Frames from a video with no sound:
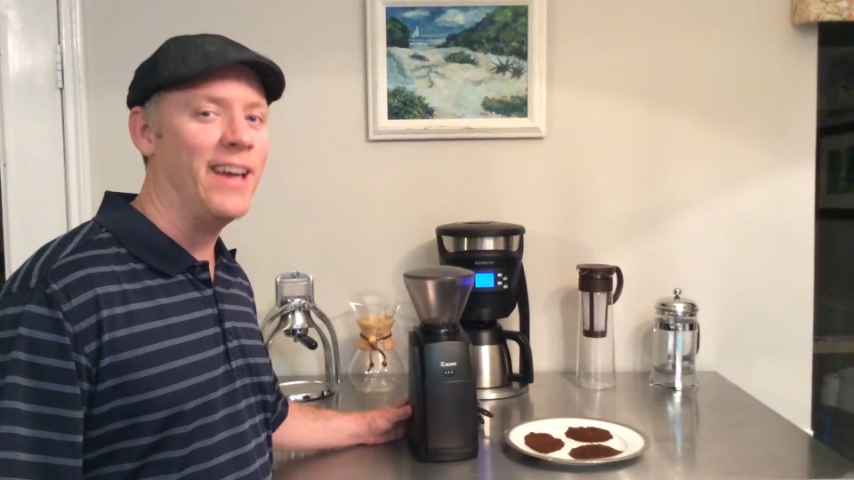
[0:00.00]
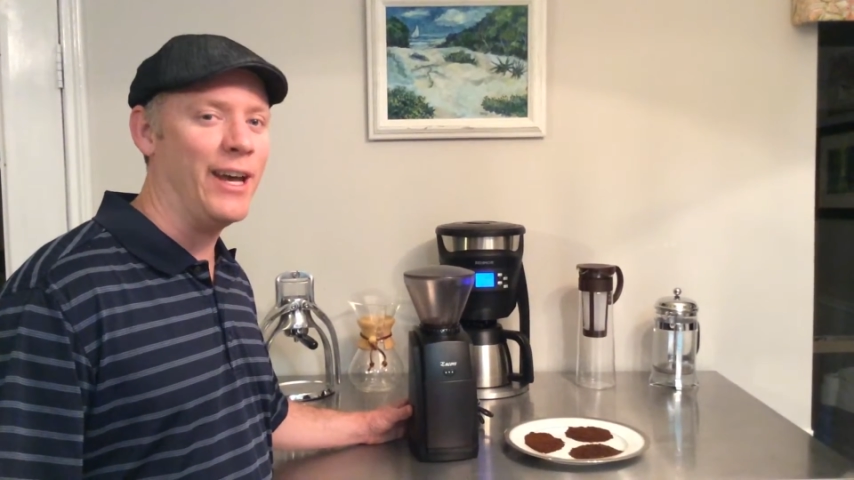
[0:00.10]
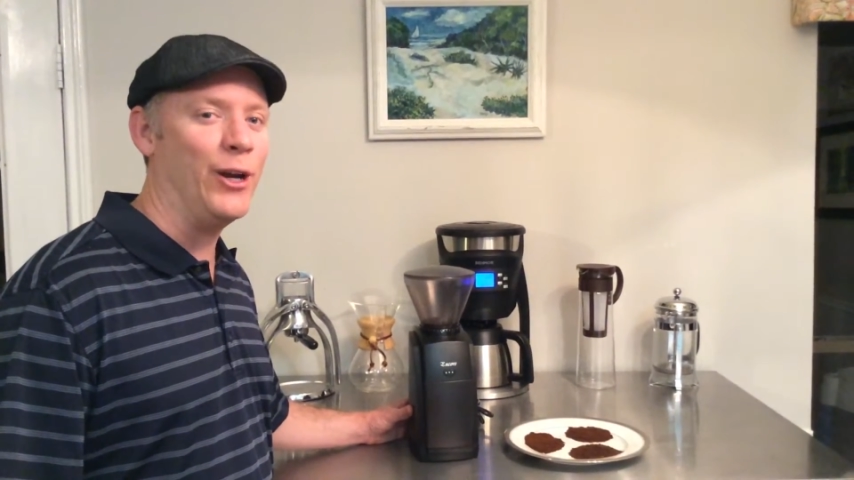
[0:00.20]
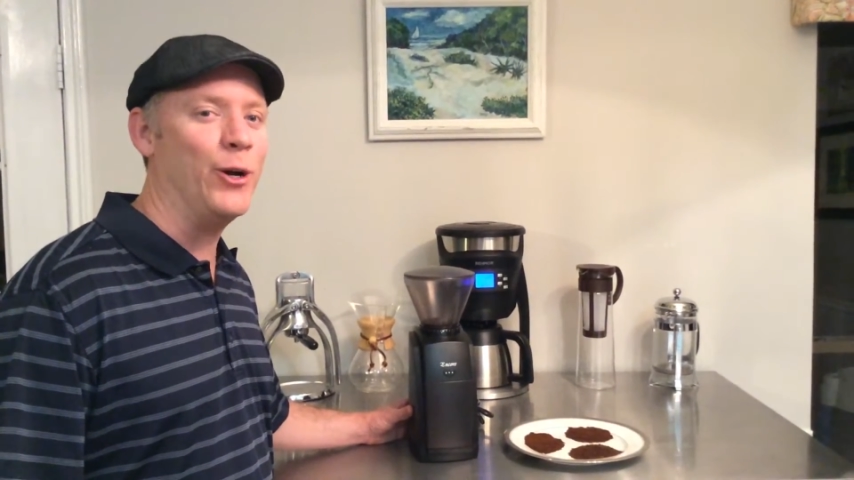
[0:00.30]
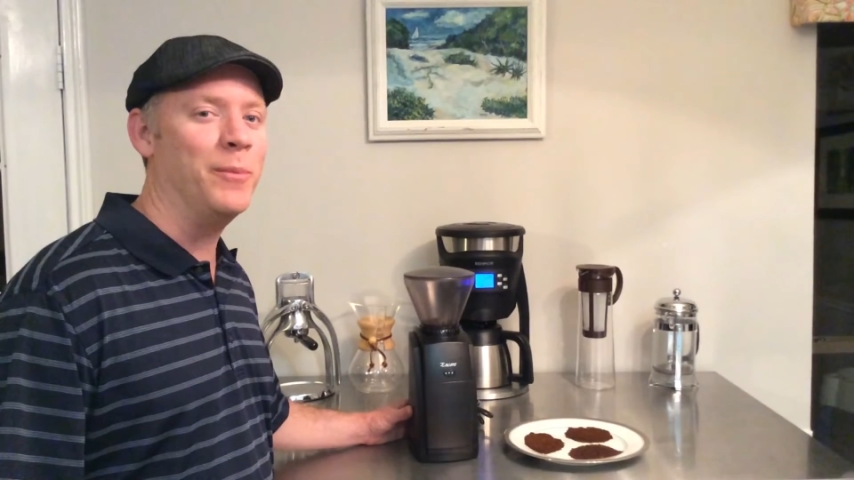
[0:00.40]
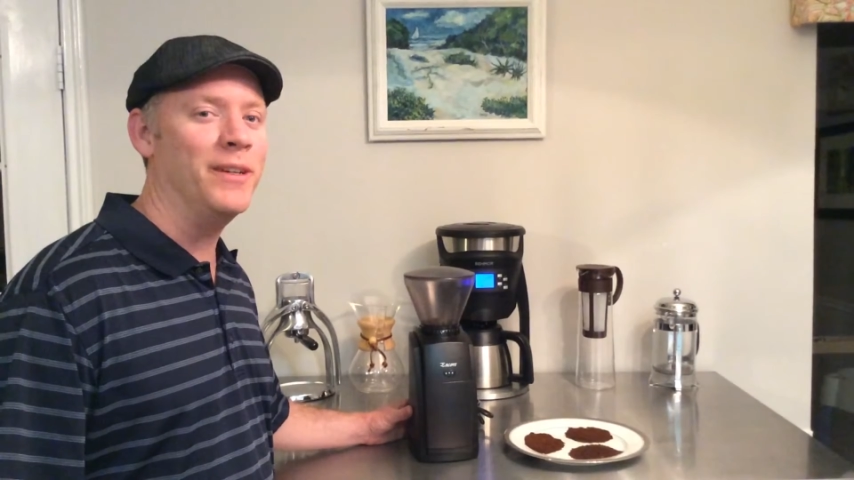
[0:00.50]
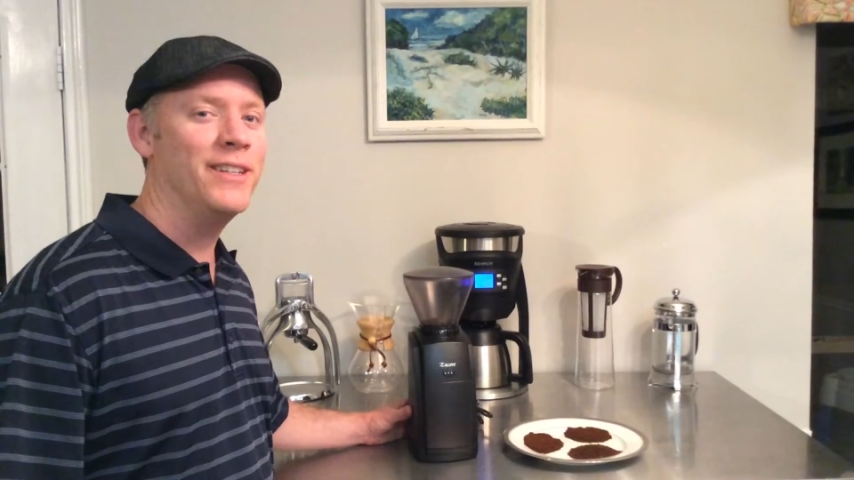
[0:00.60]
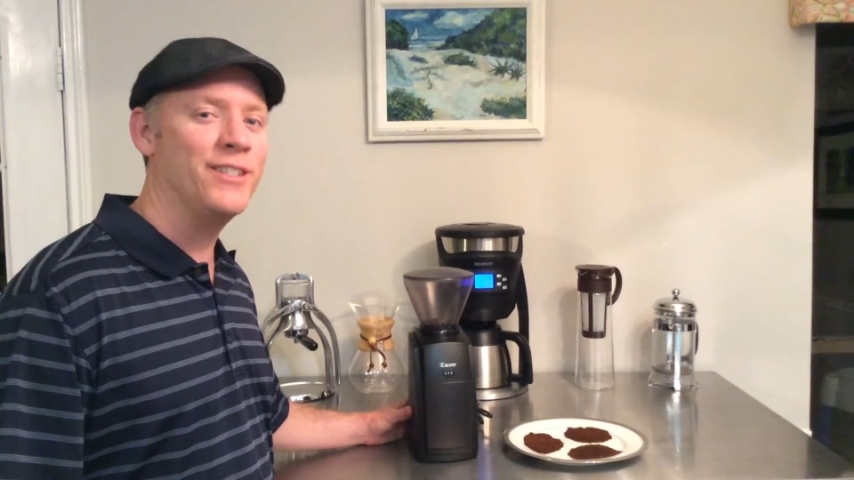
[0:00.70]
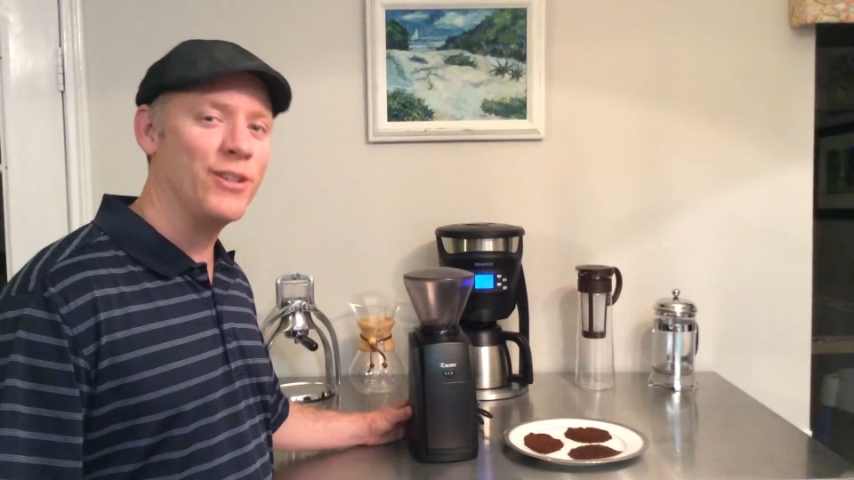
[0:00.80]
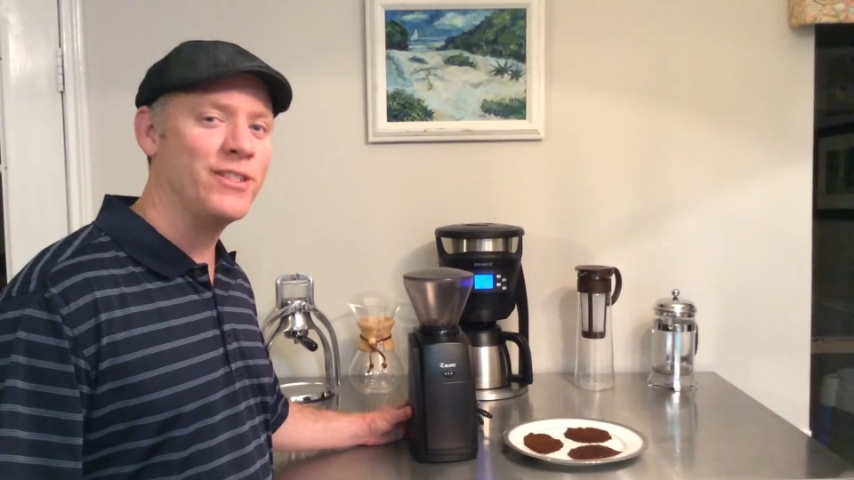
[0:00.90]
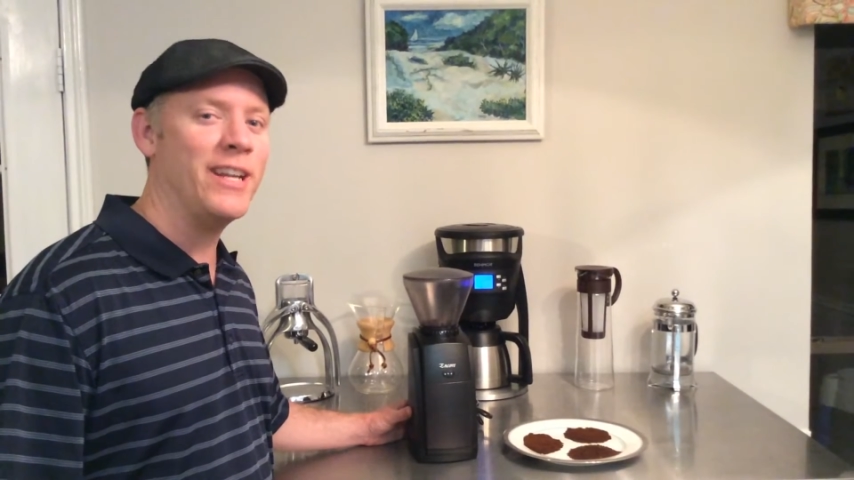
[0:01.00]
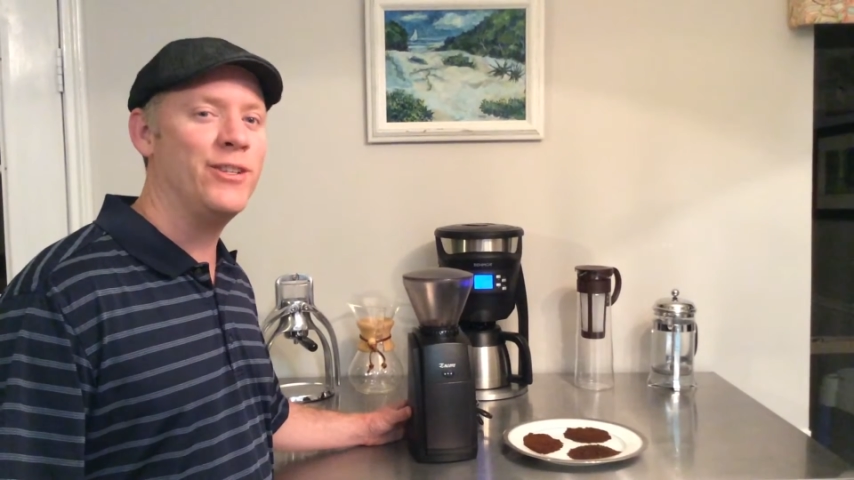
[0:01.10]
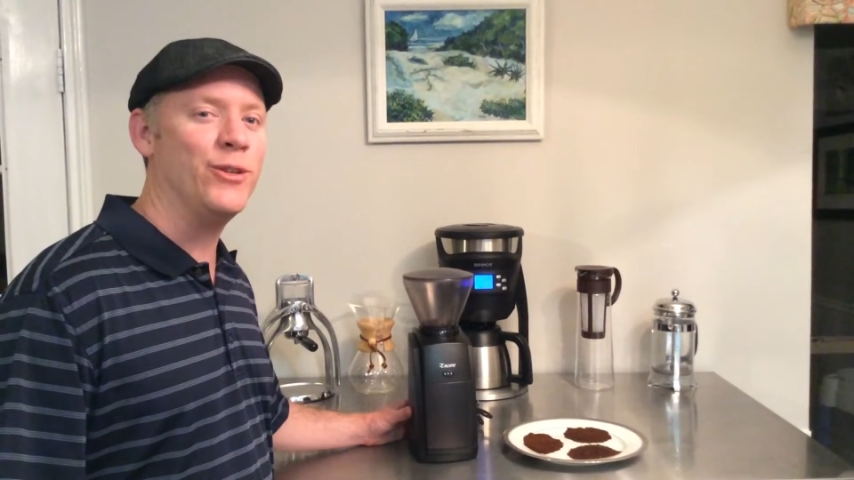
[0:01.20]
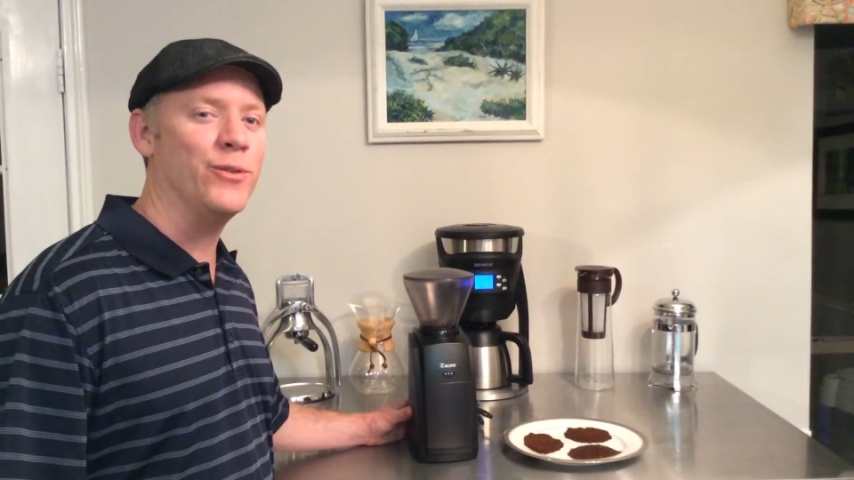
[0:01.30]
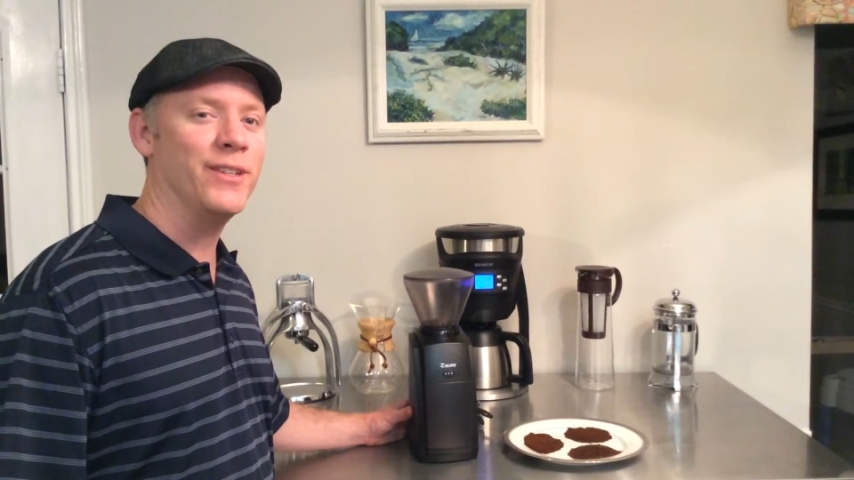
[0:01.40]
at home. So stay
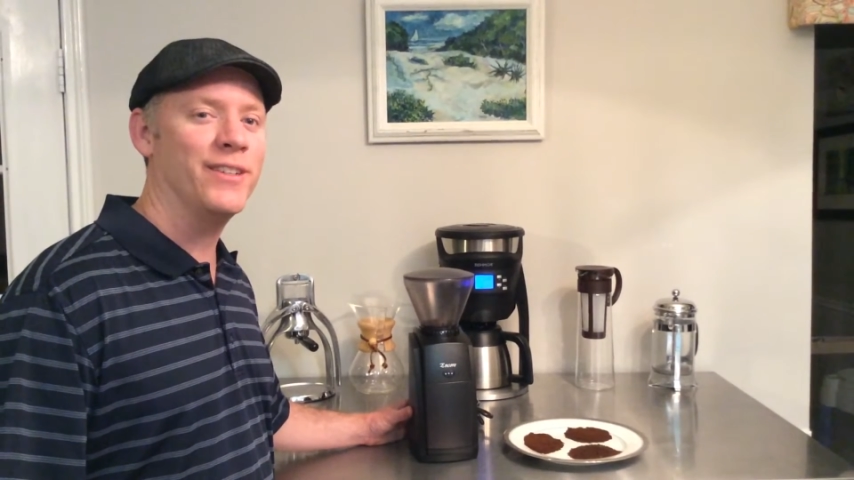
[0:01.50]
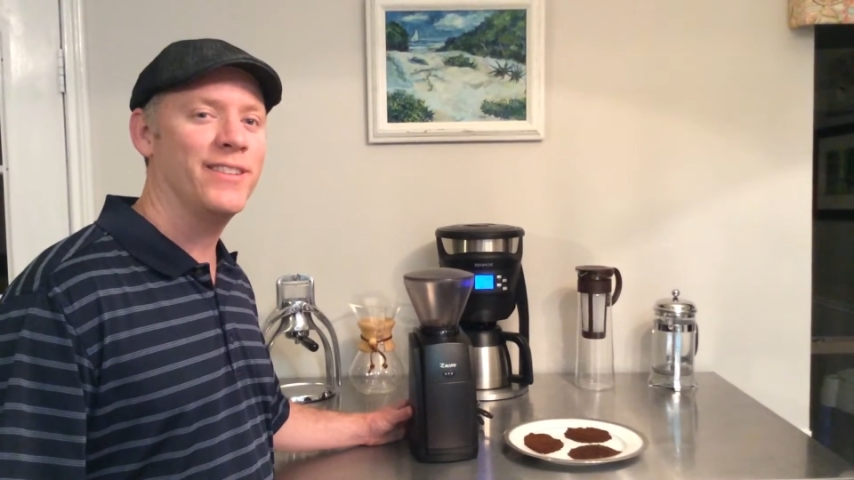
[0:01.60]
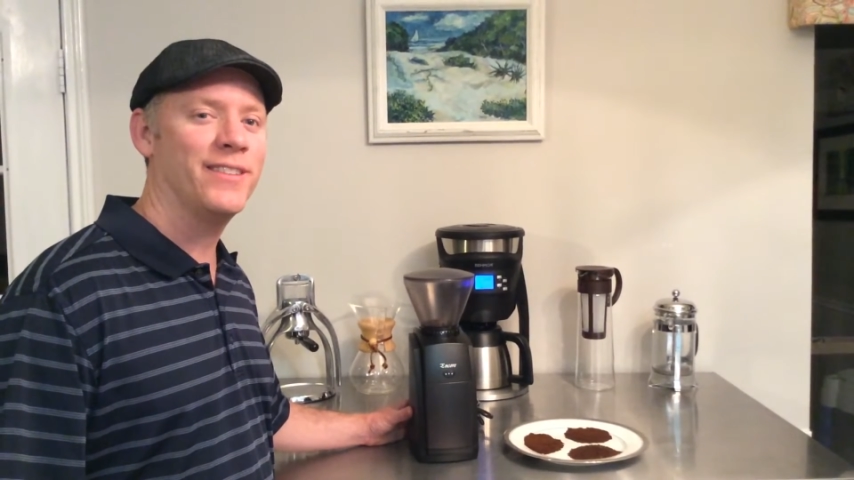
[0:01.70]
tuned.